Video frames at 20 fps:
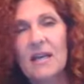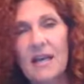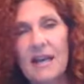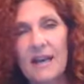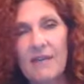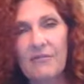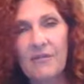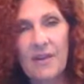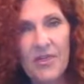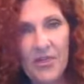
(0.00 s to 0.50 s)

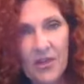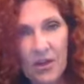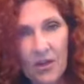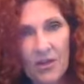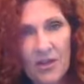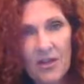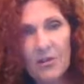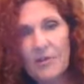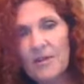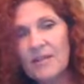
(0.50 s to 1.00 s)
every
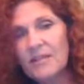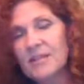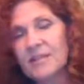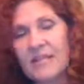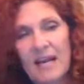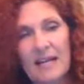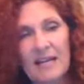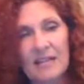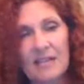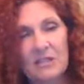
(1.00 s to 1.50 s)
33
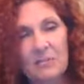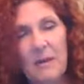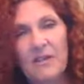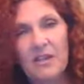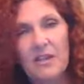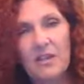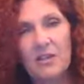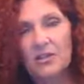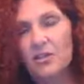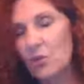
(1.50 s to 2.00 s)
seconds by the
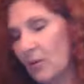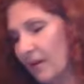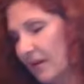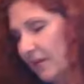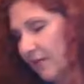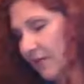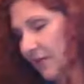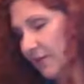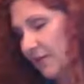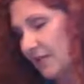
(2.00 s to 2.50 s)
year
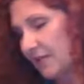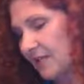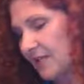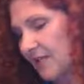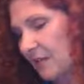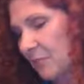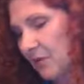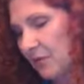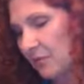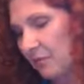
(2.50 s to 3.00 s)
2050,
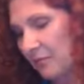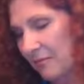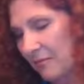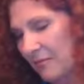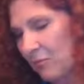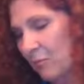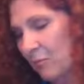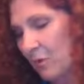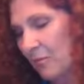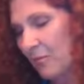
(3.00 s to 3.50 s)
someone
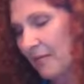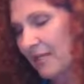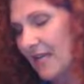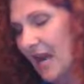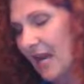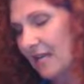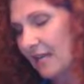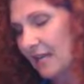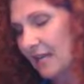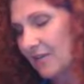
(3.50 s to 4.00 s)
will be
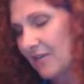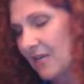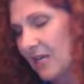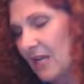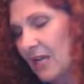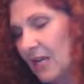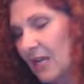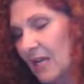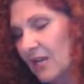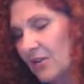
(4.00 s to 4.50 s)
diagnosed.
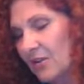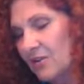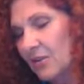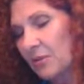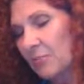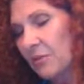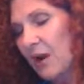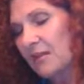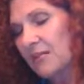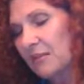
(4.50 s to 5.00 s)
There's
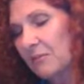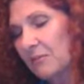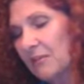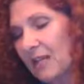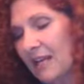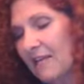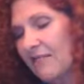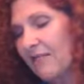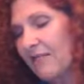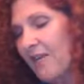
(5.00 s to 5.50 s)

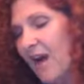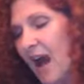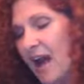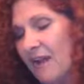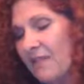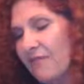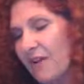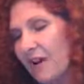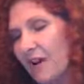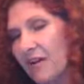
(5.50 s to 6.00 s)
approximately
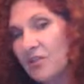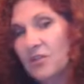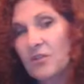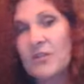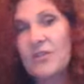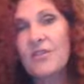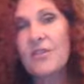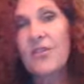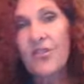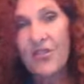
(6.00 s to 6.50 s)

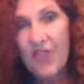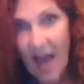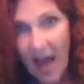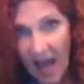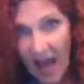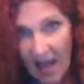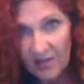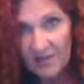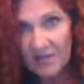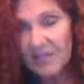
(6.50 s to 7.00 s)

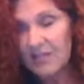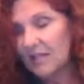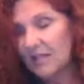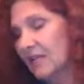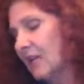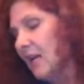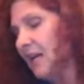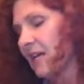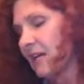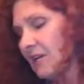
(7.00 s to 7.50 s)
500,000
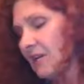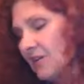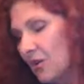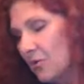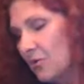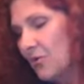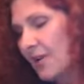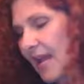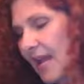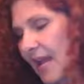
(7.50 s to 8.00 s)

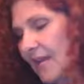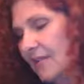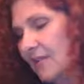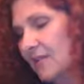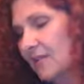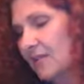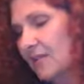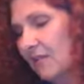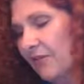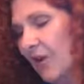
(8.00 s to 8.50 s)
new
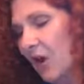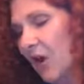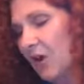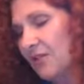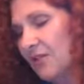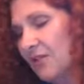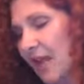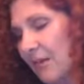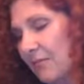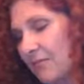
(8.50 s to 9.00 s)
cases of
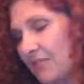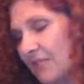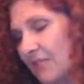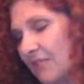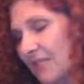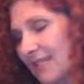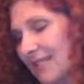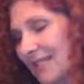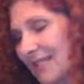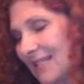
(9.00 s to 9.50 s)
Alzheimer's
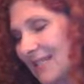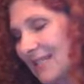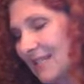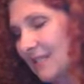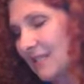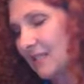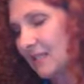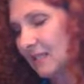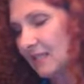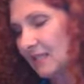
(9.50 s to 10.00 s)

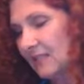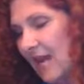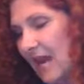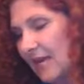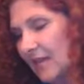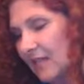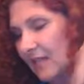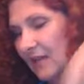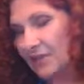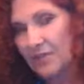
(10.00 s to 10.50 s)
disease
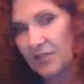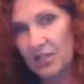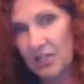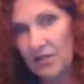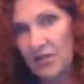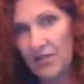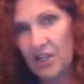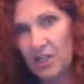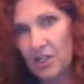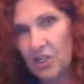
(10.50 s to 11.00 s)

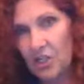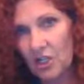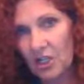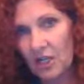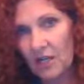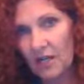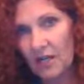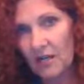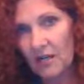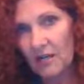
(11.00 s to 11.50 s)
diagnosed this
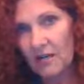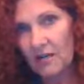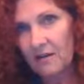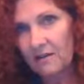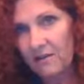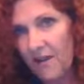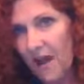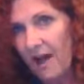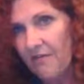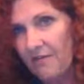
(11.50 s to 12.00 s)
year.
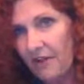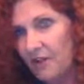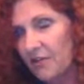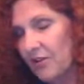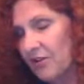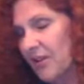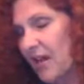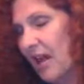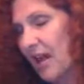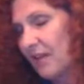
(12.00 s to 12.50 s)

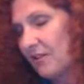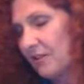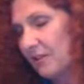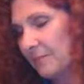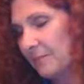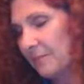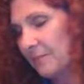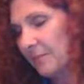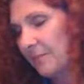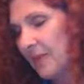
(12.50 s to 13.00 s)

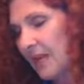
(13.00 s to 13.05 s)
500,000.